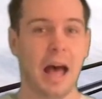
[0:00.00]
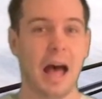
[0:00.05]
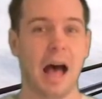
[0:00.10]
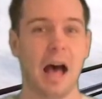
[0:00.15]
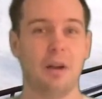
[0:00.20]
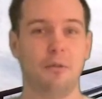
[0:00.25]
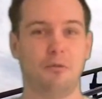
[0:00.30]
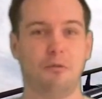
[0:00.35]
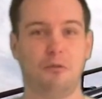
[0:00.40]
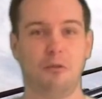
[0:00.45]

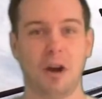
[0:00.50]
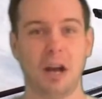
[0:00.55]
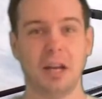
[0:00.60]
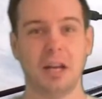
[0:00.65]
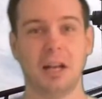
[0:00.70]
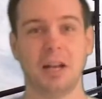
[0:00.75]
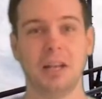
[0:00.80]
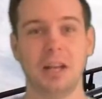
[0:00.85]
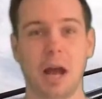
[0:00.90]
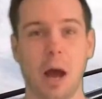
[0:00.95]
and
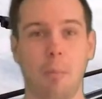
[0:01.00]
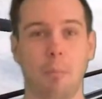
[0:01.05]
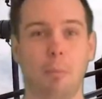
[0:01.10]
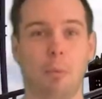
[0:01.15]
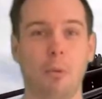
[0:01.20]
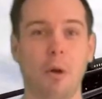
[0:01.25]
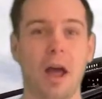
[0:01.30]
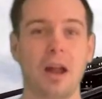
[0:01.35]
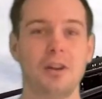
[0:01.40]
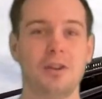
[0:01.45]
finally a
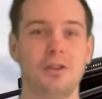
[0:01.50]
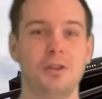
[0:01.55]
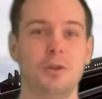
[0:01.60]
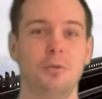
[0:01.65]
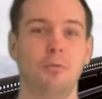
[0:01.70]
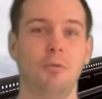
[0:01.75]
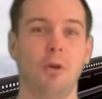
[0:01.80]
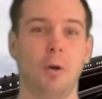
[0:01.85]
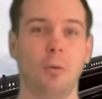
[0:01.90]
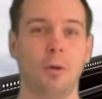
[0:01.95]
brand new
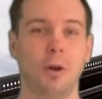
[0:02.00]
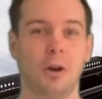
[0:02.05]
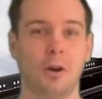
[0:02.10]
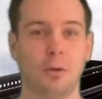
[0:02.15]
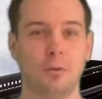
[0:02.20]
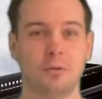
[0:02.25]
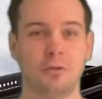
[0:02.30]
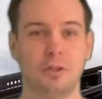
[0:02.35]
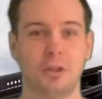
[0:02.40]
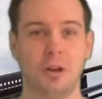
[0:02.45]
roller
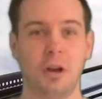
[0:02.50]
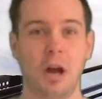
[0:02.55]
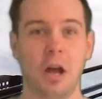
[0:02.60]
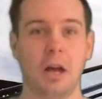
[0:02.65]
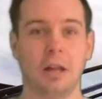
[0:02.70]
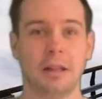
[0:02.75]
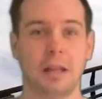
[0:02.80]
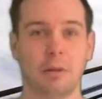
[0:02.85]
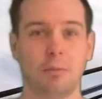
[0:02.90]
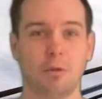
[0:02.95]
coaster
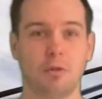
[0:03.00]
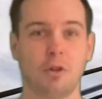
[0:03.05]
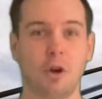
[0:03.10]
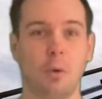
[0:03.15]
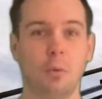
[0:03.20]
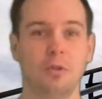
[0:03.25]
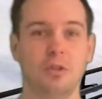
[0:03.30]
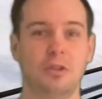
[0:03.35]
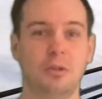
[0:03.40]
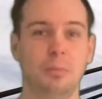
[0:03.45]
that was
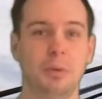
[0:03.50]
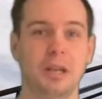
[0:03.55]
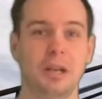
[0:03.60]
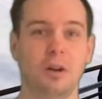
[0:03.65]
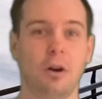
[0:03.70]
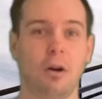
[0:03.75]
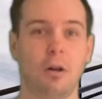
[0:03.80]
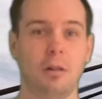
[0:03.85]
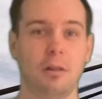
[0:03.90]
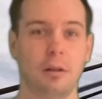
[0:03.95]
going to be
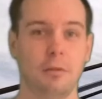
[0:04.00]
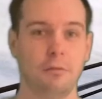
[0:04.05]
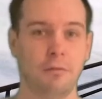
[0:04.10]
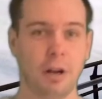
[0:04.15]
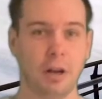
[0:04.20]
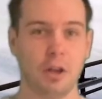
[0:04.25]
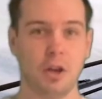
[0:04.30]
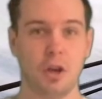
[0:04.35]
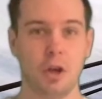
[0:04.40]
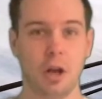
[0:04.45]
called
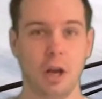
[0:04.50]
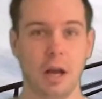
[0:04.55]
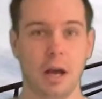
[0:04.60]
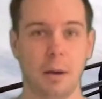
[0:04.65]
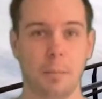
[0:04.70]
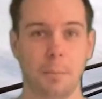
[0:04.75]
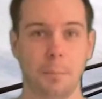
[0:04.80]
Valkyria.